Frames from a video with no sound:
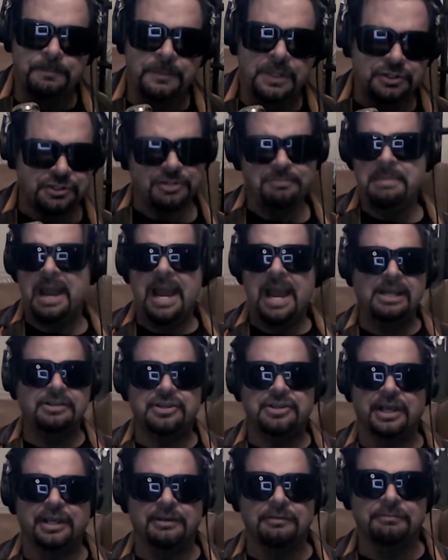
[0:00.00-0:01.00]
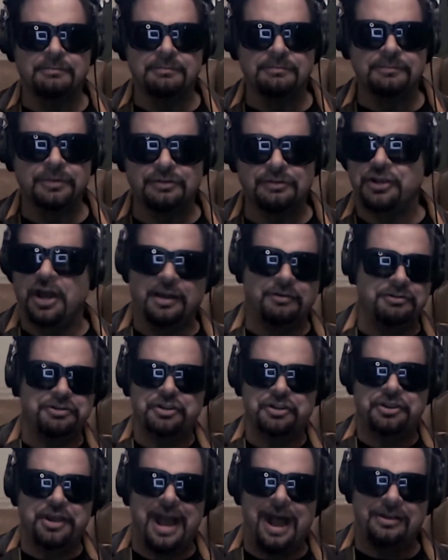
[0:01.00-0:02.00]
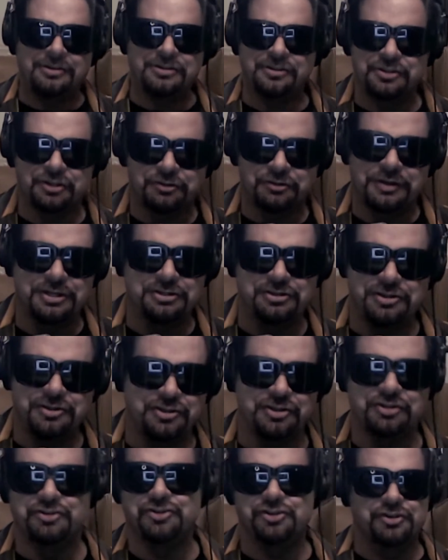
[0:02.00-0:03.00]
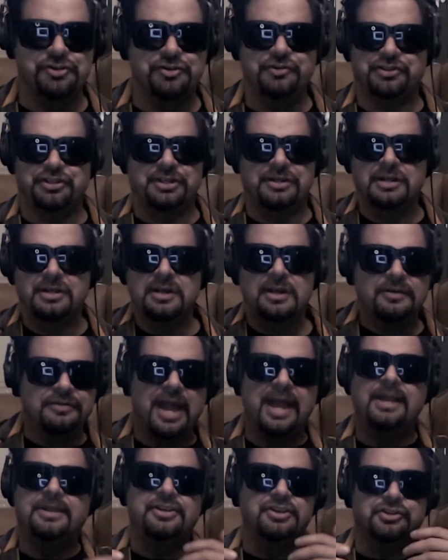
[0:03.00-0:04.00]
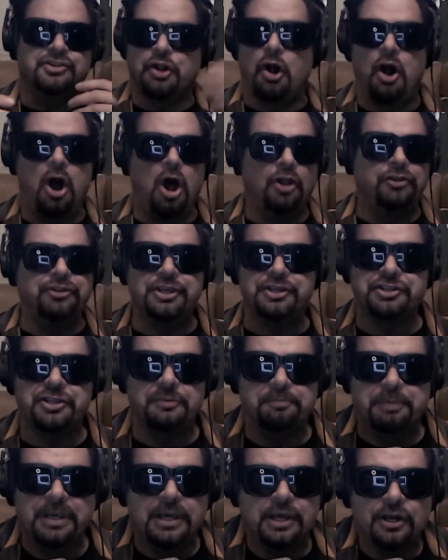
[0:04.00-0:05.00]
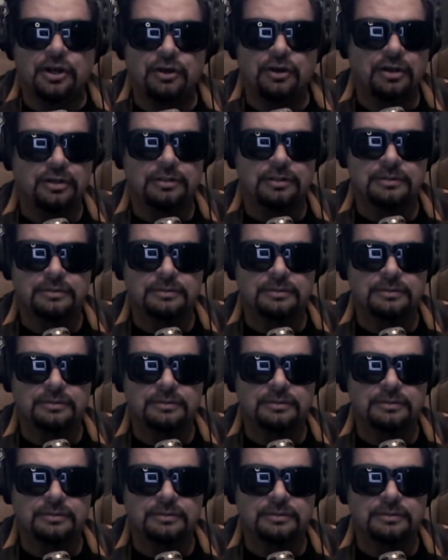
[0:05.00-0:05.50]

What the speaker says: It's amazing. There's hundreds of thousands of Christians and Jews, and they just all disappear